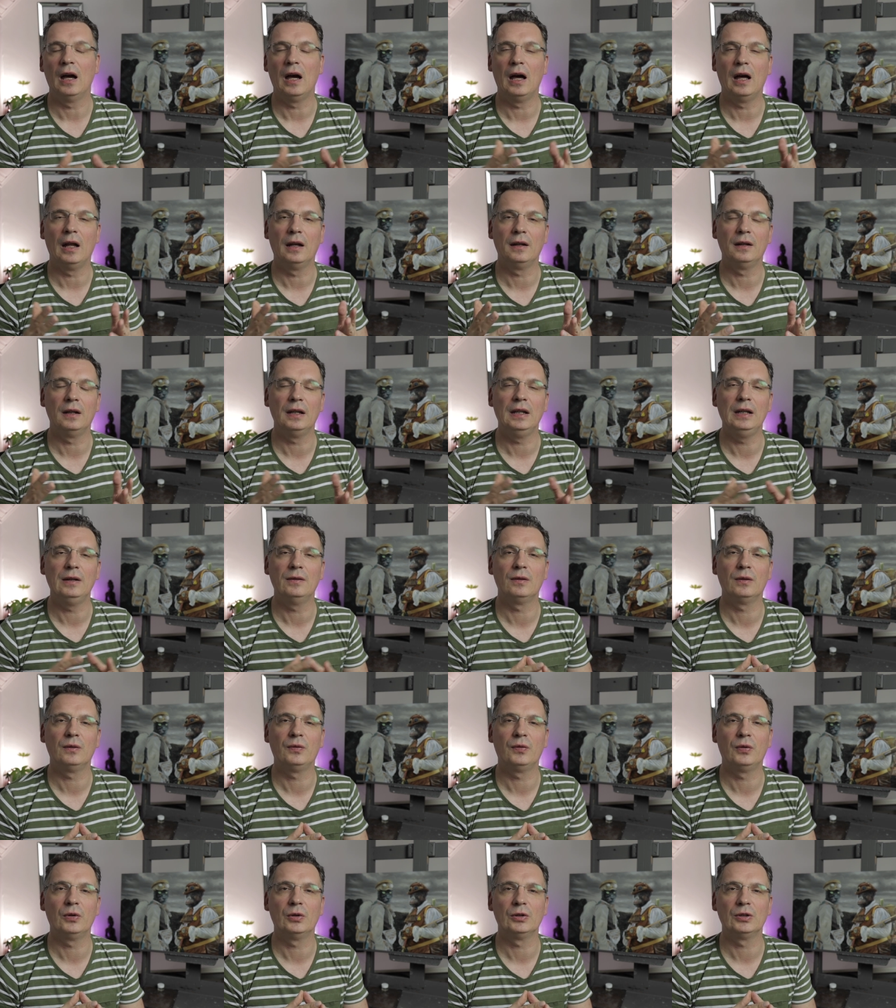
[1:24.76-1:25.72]
and
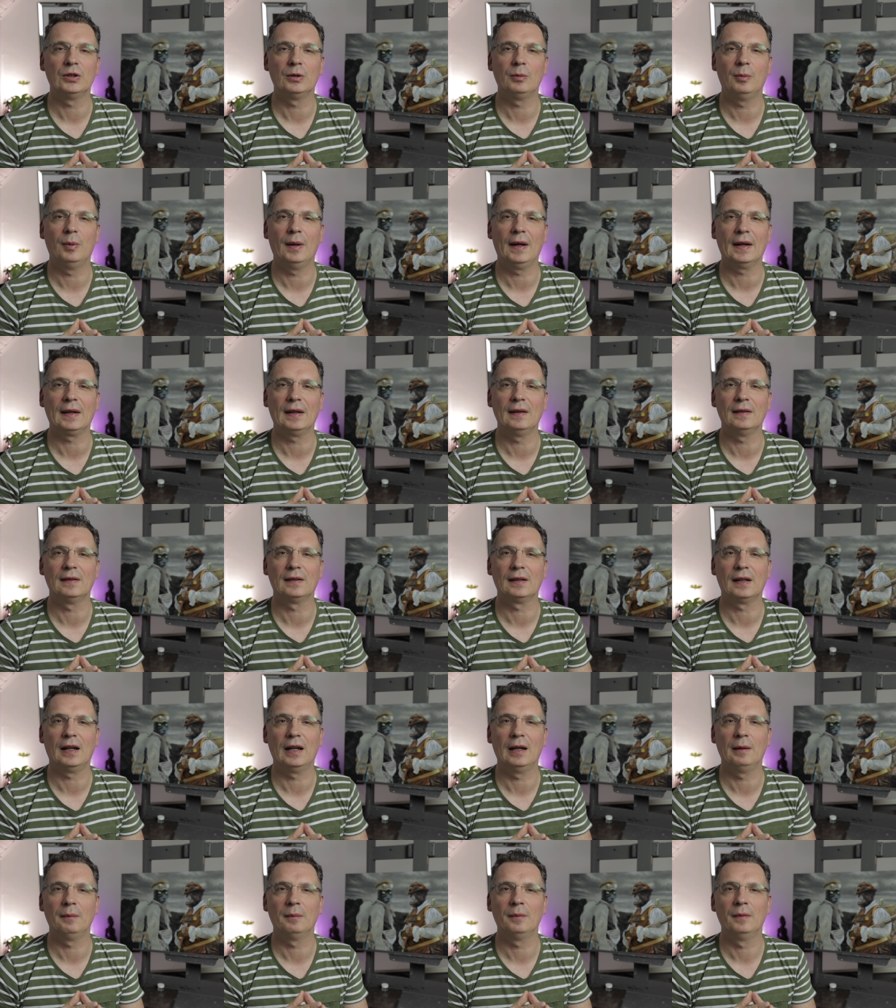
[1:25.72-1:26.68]
even further back in
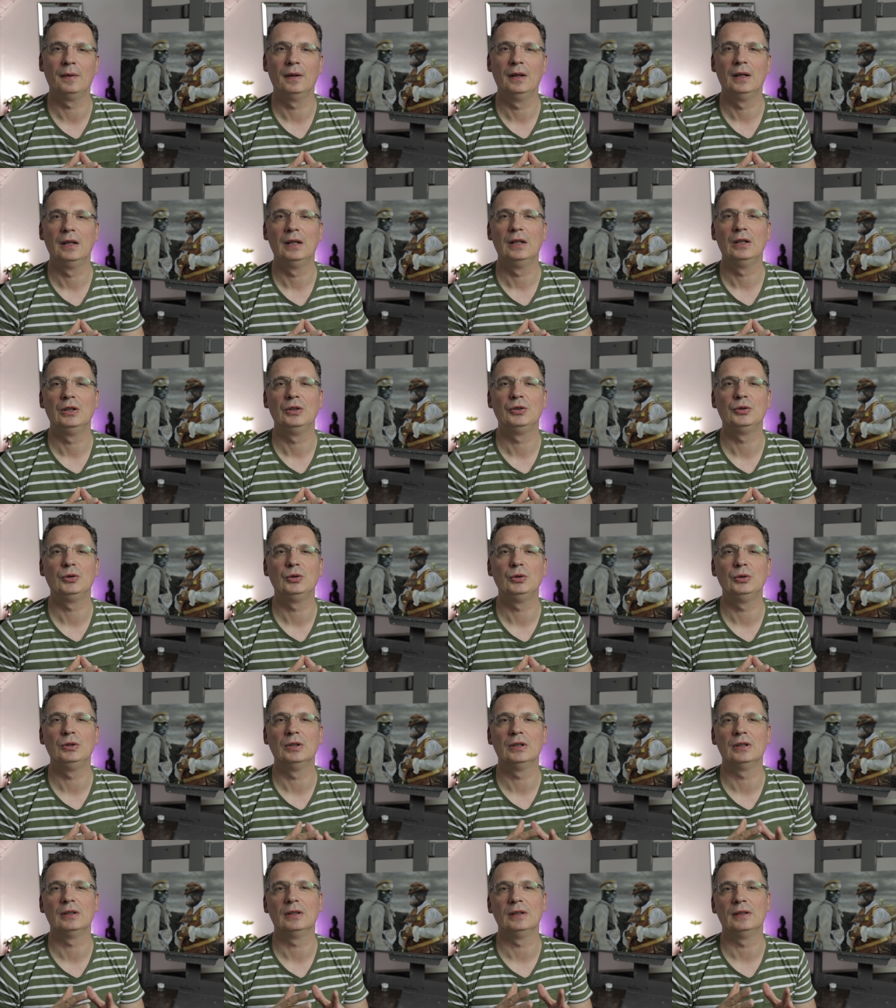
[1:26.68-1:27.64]
time to
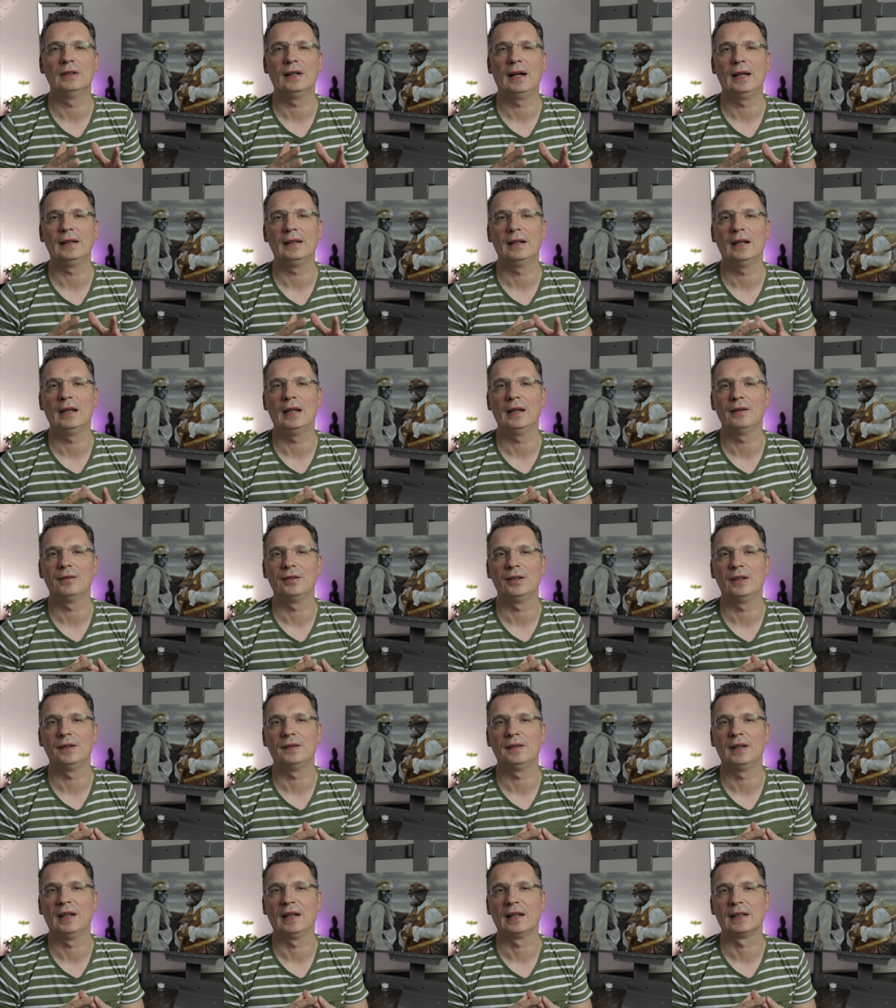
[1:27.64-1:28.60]
the 9/11
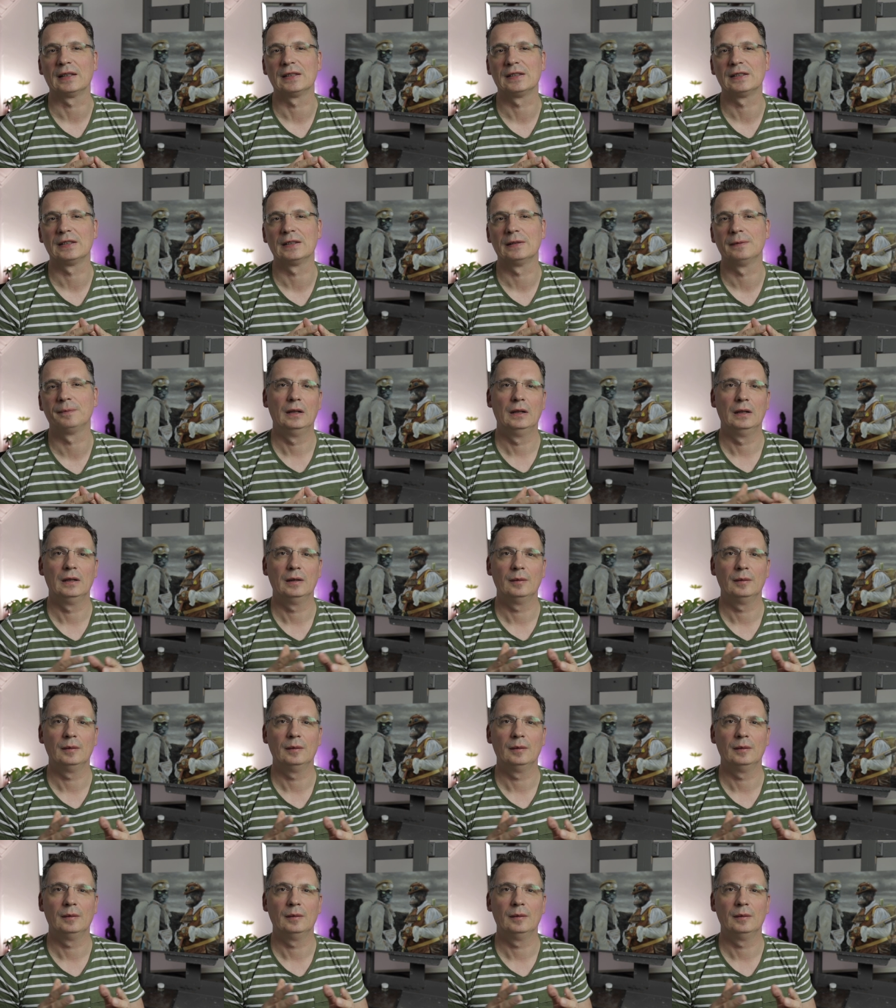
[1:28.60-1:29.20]
attacks.